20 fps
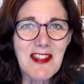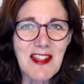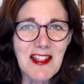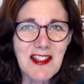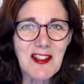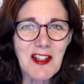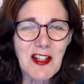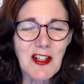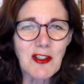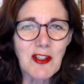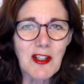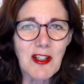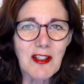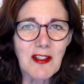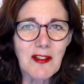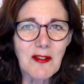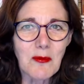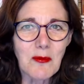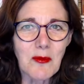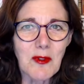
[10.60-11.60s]
this
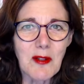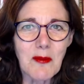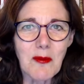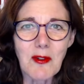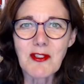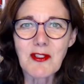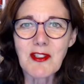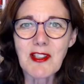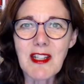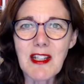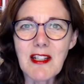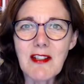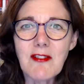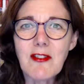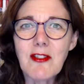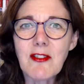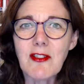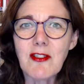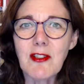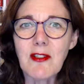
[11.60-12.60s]
session, we want to
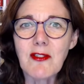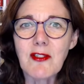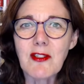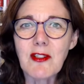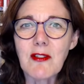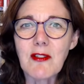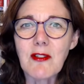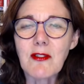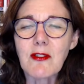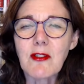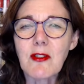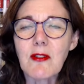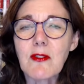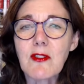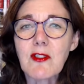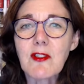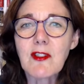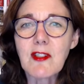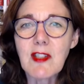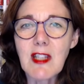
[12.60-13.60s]
introduce you to
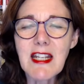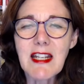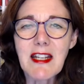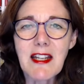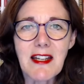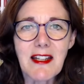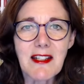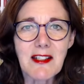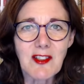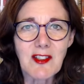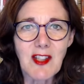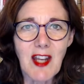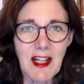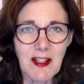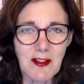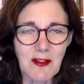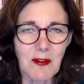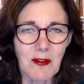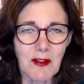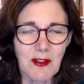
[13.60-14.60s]
SIGA
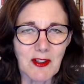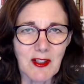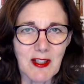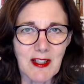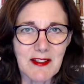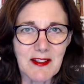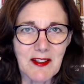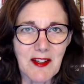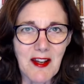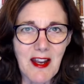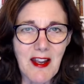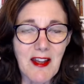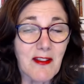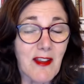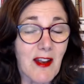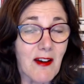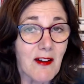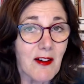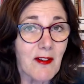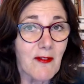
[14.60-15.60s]
Technologies.
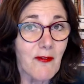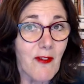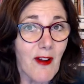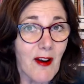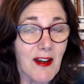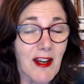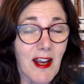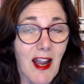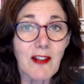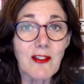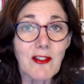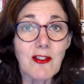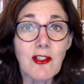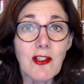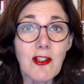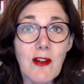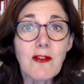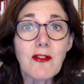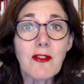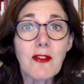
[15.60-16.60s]
They're a very
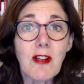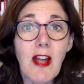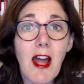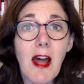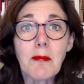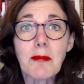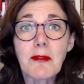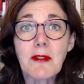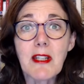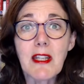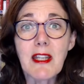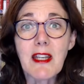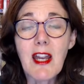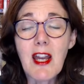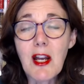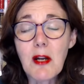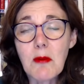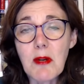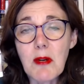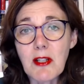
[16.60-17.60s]
unusual company
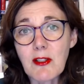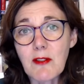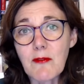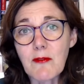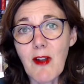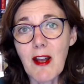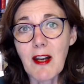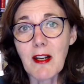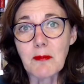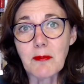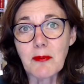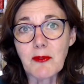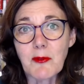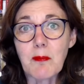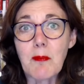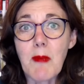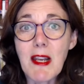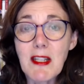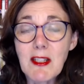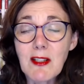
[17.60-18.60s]
which develops
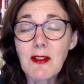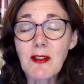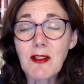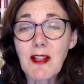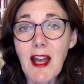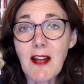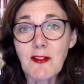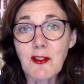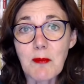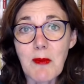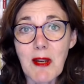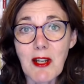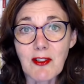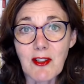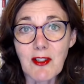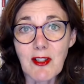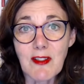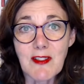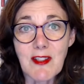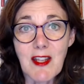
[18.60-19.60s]
medical
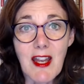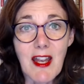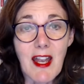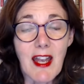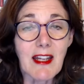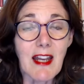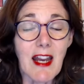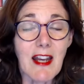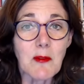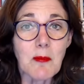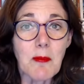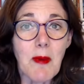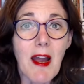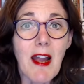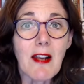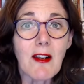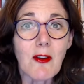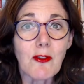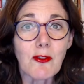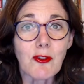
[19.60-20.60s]
countermeasures against
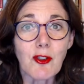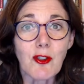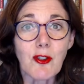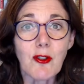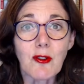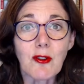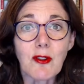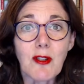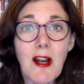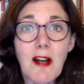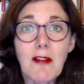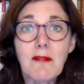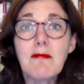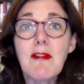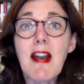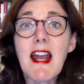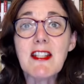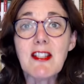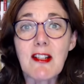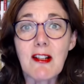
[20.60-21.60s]
biological,
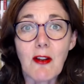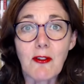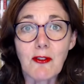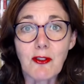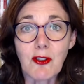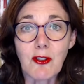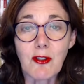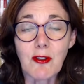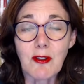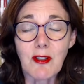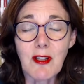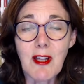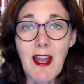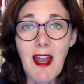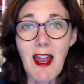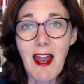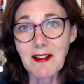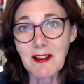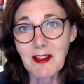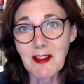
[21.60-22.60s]
radiological,
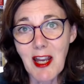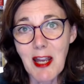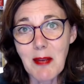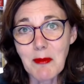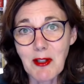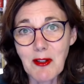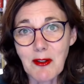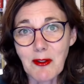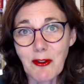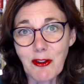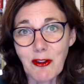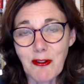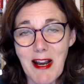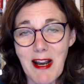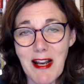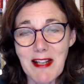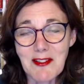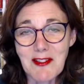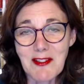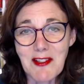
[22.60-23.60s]
and chemical
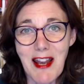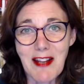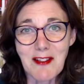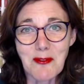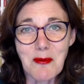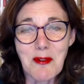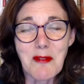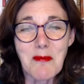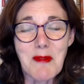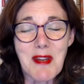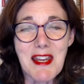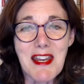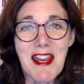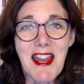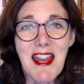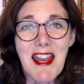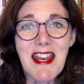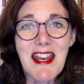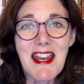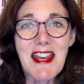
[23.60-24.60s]
threats. And with
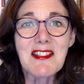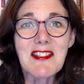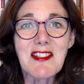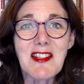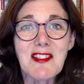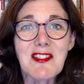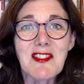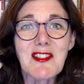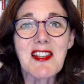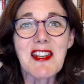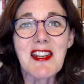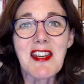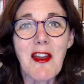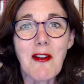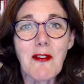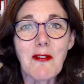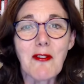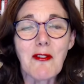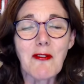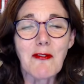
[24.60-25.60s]
me is its
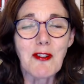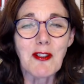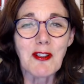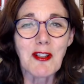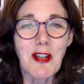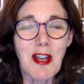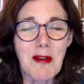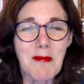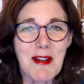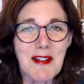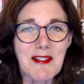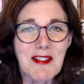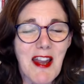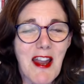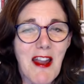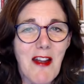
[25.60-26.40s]
CEO, Phil Gomez.